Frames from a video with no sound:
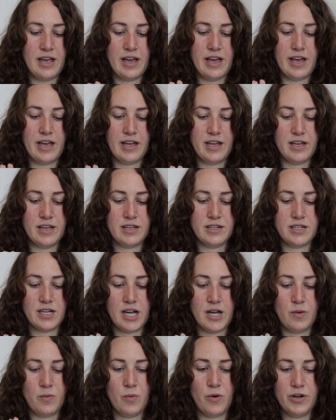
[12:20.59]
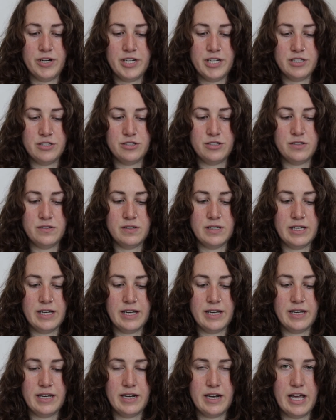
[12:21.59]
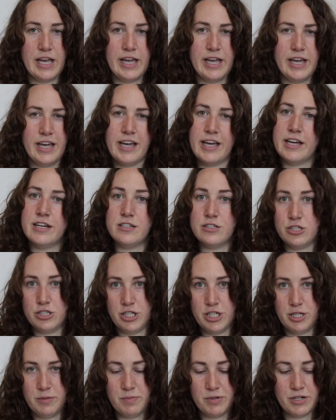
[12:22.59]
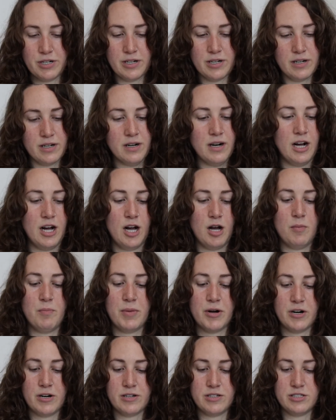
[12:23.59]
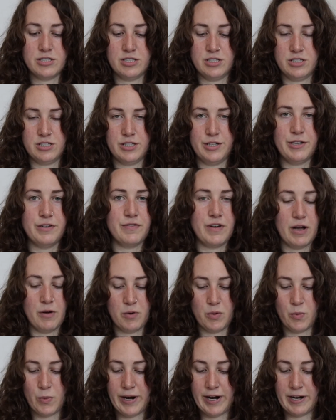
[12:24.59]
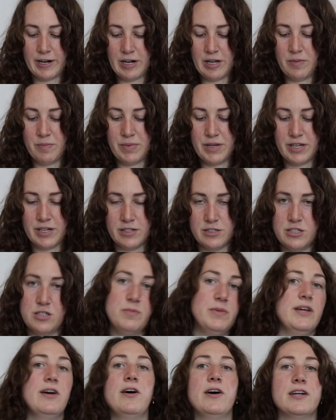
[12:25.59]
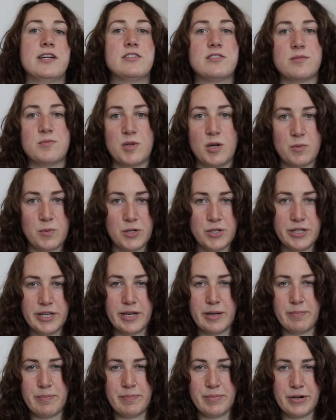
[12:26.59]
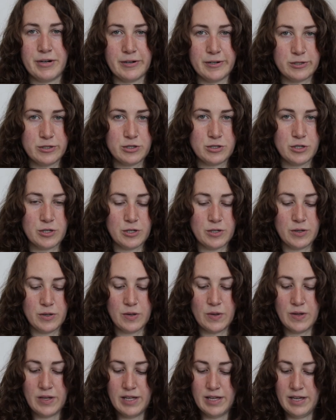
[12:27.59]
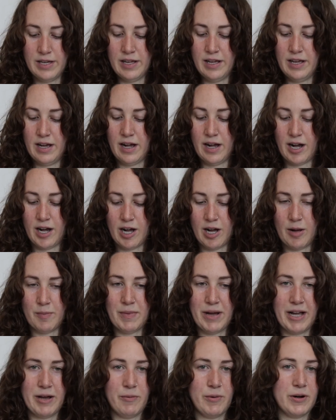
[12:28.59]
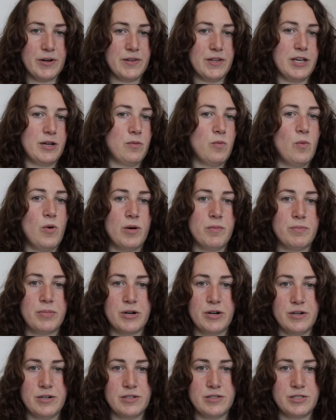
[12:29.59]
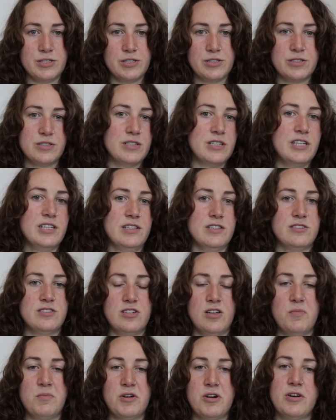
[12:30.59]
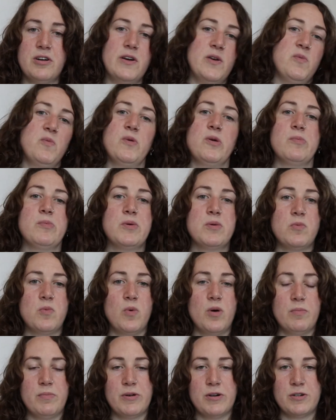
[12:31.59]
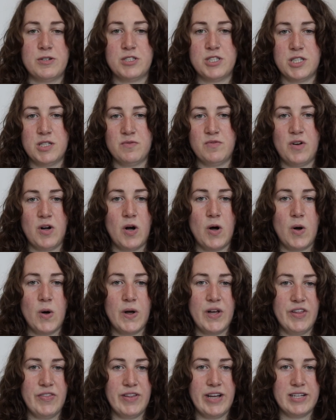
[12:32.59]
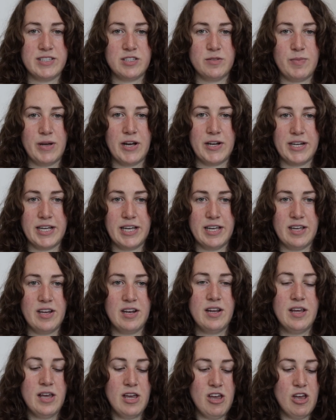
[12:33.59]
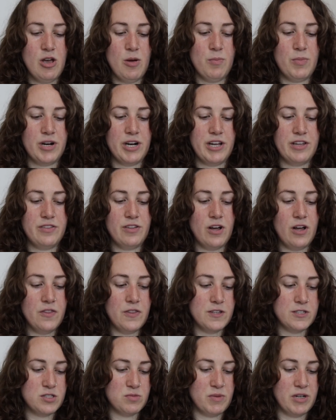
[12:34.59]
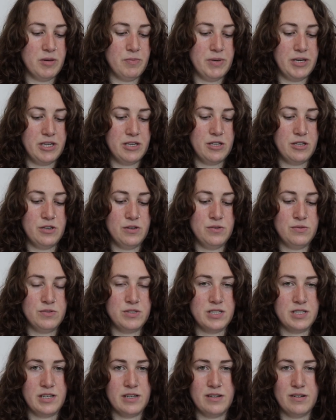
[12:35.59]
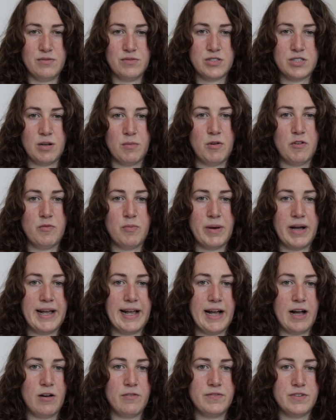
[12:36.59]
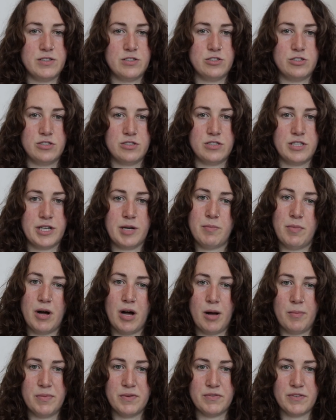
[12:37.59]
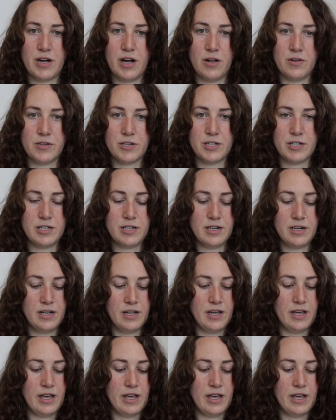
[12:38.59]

And I wanted to get a cheaper uh, purse to see if I would wear it, because to be honest, I'm not really a purse girl. Um, I wear like one purse in the summer and one, one purse in the fall, and that's about it. But I thought this might be cute to give some of my outfits just like a pop of color.